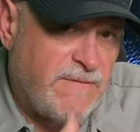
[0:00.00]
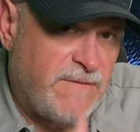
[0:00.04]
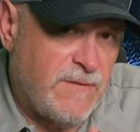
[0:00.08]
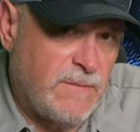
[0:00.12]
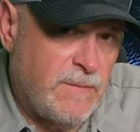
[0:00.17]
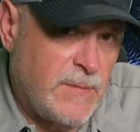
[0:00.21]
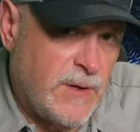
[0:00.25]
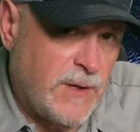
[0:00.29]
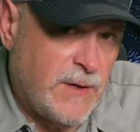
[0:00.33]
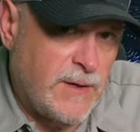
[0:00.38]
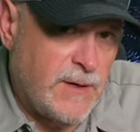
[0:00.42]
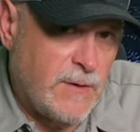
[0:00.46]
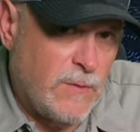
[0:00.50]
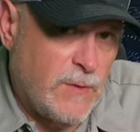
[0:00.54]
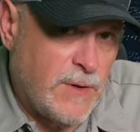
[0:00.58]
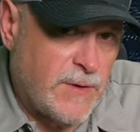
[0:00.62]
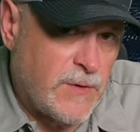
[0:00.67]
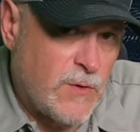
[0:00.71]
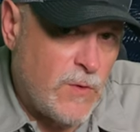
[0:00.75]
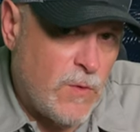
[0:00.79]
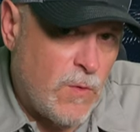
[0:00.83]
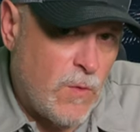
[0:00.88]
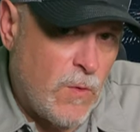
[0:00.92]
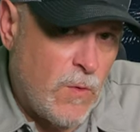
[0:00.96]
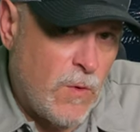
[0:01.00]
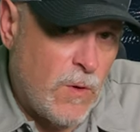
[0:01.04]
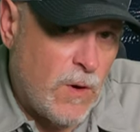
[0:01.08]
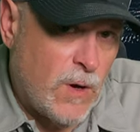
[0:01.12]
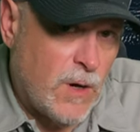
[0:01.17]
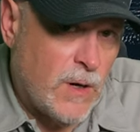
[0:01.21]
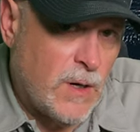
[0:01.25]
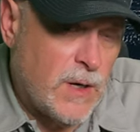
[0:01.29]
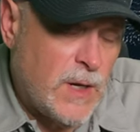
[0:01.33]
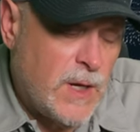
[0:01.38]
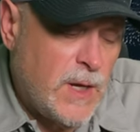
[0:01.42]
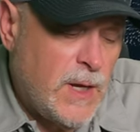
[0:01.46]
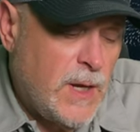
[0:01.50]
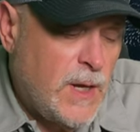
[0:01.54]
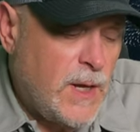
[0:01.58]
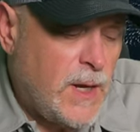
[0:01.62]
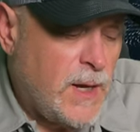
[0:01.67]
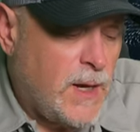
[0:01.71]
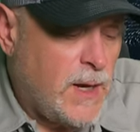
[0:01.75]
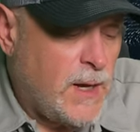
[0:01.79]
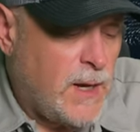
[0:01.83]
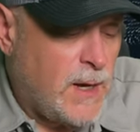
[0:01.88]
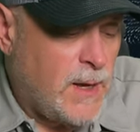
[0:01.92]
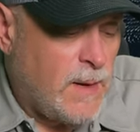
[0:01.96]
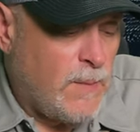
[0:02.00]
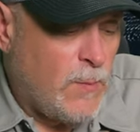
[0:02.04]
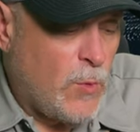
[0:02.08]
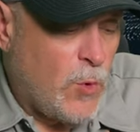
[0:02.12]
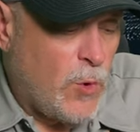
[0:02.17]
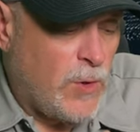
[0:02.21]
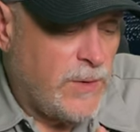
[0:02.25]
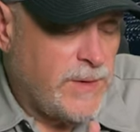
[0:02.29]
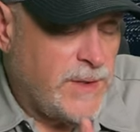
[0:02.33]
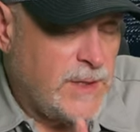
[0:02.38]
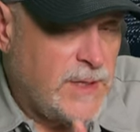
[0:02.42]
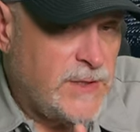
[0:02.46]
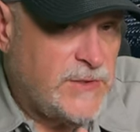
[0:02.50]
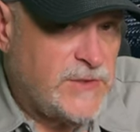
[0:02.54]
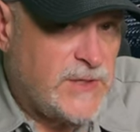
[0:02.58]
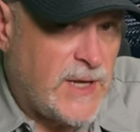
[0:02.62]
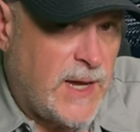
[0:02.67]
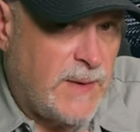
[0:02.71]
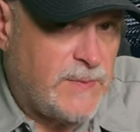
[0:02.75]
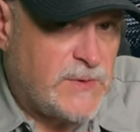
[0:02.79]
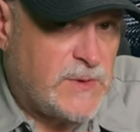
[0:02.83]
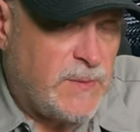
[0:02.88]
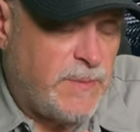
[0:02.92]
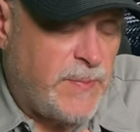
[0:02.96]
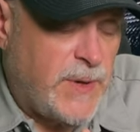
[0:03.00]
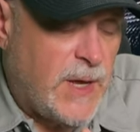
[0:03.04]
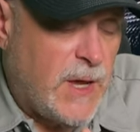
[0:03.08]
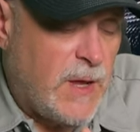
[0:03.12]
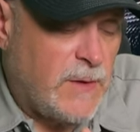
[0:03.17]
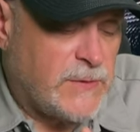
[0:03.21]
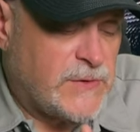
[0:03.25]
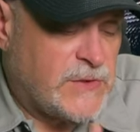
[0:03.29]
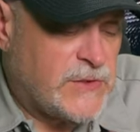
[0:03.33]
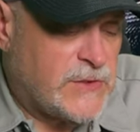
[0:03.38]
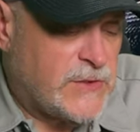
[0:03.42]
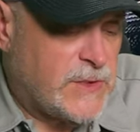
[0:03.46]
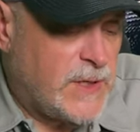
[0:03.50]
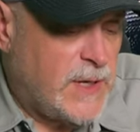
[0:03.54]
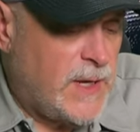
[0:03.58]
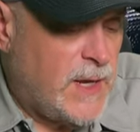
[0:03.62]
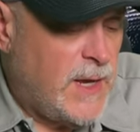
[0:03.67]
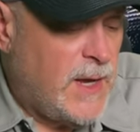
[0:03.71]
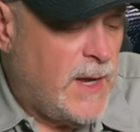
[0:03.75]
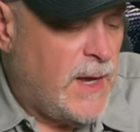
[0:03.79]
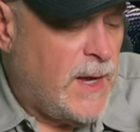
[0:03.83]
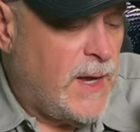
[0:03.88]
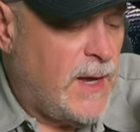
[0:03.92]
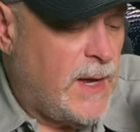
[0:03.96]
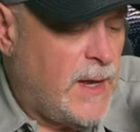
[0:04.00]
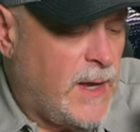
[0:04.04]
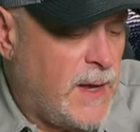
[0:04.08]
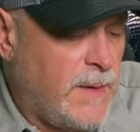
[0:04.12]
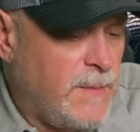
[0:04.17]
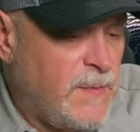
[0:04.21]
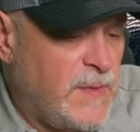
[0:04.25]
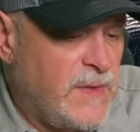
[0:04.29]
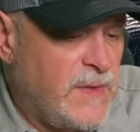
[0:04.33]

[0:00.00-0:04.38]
familiar with Kore um, or these types of belts, um,